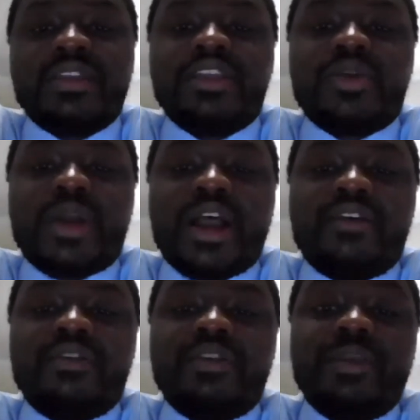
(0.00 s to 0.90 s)

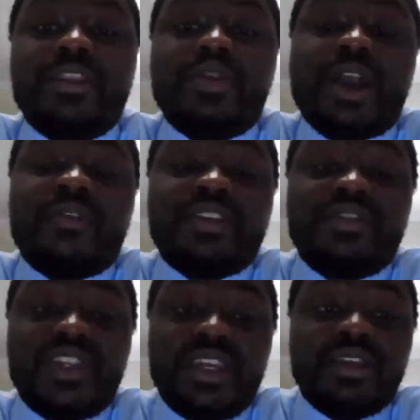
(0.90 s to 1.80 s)
to be the drivers
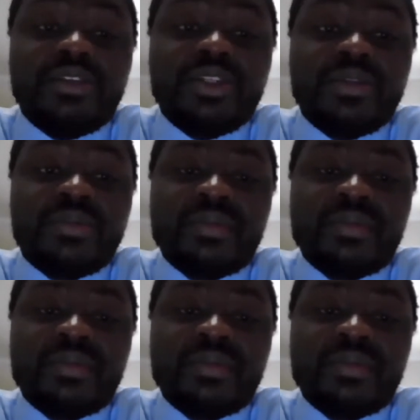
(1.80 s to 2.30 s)
of change.